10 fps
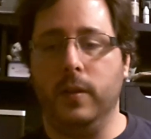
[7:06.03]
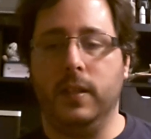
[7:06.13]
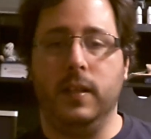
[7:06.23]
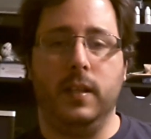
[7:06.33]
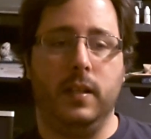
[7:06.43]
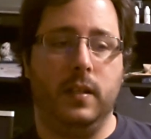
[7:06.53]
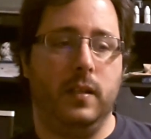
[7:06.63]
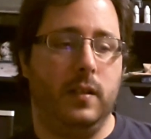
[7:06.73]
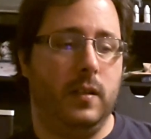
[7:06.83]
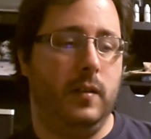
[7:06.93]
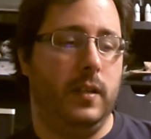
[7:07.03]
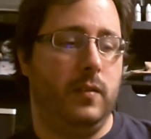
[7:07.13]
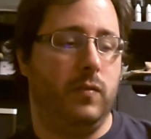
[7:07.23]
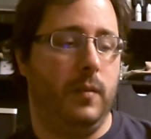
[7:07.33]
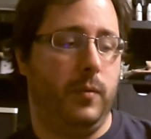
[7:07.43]
with it, you know, I
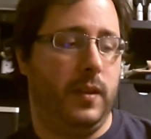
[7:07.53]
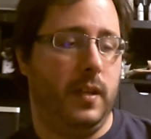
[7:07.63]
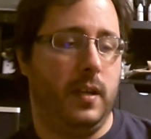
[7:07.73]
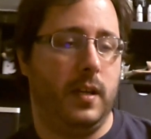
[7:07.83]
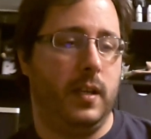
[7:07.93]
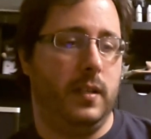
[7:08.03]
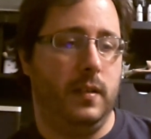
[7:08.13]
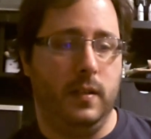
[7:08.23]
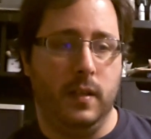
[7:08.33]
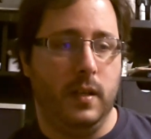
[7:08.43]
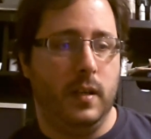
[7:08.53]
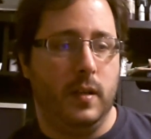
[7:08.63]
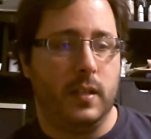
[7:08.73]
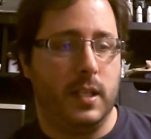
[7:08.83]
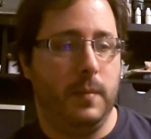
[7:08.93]
drip with it, I
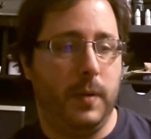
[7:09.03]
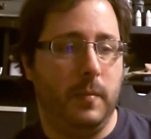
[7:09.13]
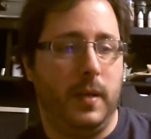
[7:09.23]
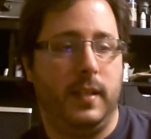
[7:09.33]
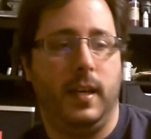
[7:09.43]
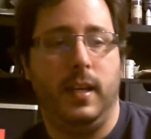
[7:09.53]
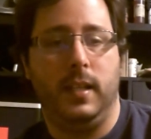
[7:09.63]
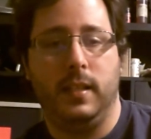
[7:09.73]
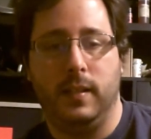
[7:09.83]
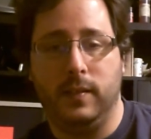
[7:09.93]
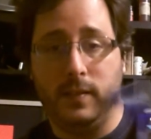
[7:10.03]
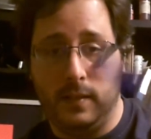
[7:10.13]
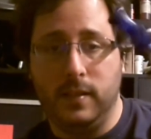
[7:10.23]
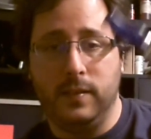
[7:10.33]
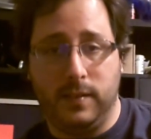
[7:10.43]
keep it in my tank. This
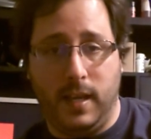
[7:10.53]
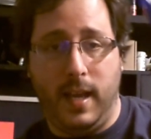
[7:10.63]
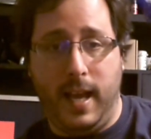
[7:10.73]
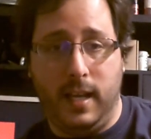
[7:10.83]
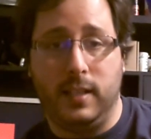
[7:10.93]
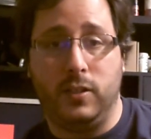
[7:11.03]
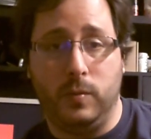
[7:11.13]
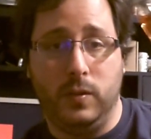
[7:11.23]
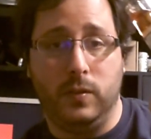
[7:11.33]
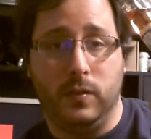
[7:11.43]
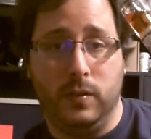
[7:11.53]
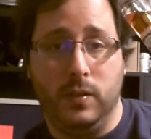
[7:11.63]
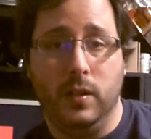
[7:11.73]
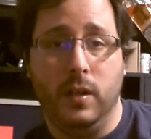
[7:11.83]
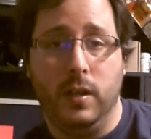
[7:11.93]
is actual
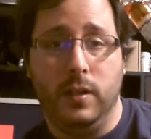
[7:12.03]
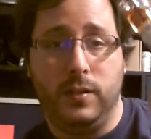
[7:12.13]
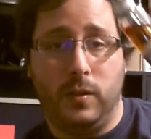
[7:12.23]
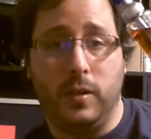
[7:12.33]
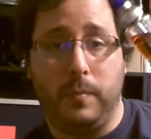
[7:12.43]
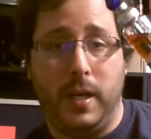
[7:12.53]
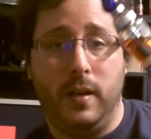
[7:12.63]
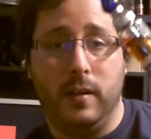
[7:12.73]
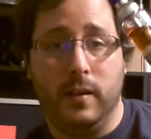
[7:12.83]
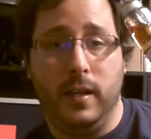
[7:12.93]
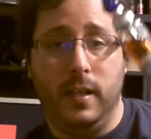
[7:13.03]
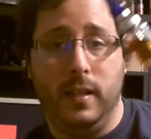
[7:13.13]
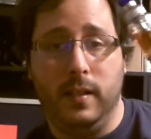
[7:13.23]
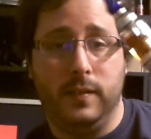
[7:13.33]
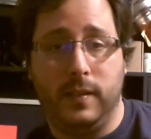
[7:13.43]
Doughnut Pounder
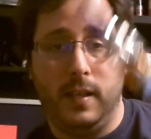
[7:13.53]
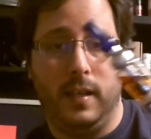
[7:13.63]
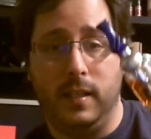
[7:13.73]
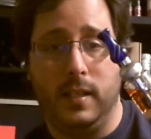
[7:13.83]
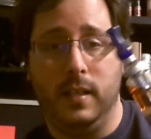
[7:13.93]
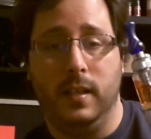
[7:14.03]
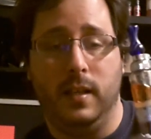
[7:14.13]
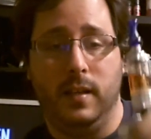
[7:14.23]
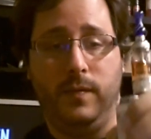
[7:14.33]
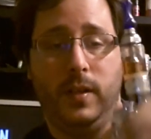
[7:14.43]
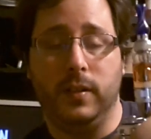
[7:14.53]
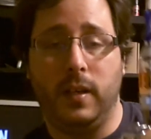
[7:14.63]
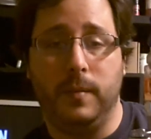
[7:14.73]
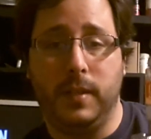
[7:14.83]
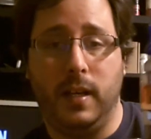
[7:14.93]
in this tank. I filled it
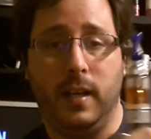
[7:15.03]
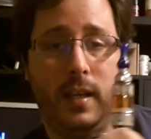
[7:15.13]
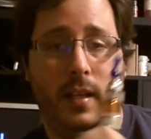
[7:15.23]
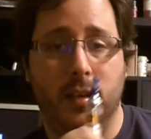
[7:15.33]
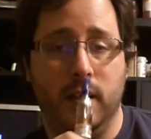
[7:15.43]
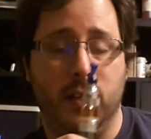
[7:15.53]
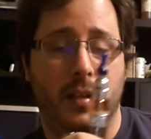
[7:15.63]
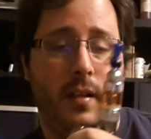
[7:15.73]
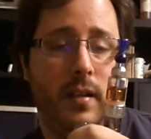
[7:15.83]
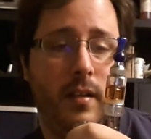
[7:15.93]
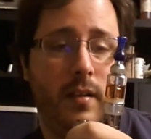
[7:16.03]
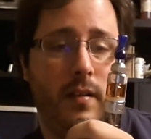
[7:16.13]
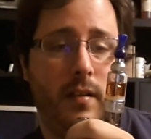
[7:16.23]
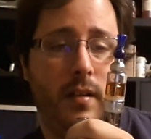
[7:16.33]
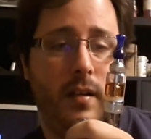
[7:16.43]
up today.
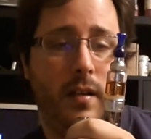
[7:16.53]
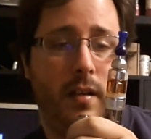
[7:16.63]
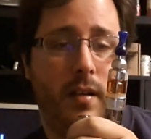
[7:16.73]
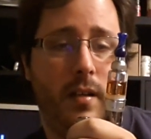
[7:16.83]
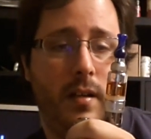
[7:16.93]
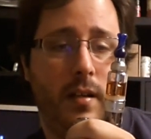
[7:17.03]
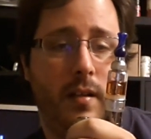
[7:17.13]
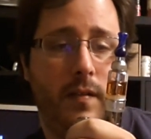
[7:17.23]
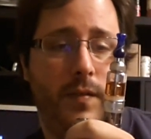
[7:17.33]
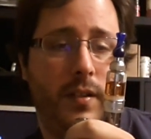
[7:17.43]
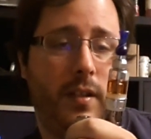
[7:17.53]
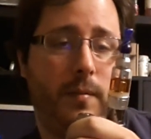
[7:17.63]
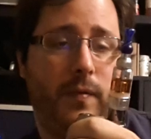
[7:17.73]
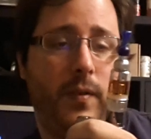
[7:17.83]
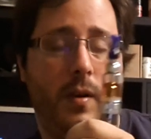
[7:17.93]
Filled it
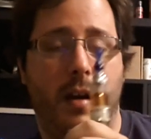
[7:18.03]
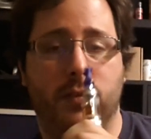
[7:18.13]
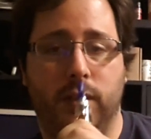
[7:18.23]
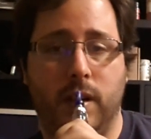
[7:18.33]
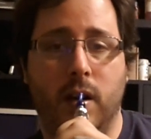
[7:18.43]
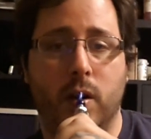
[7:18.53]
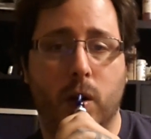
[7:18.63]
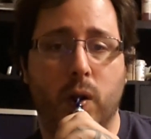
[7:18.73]
up a few hours ago.